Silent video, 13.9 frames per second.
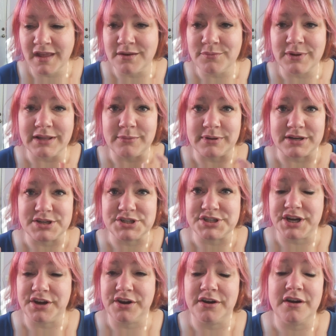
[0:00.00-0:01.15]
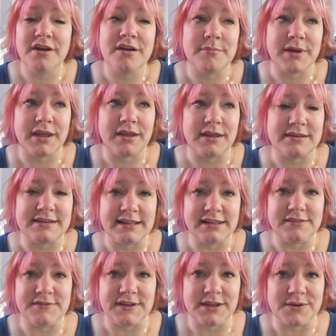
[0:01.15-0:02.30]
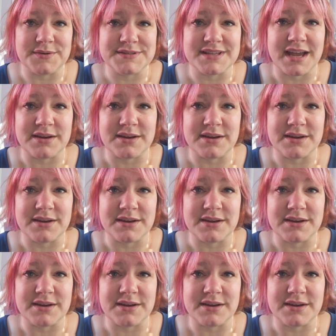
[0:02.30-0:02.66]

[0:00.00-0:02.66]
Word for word: And while I want to share my daily videos,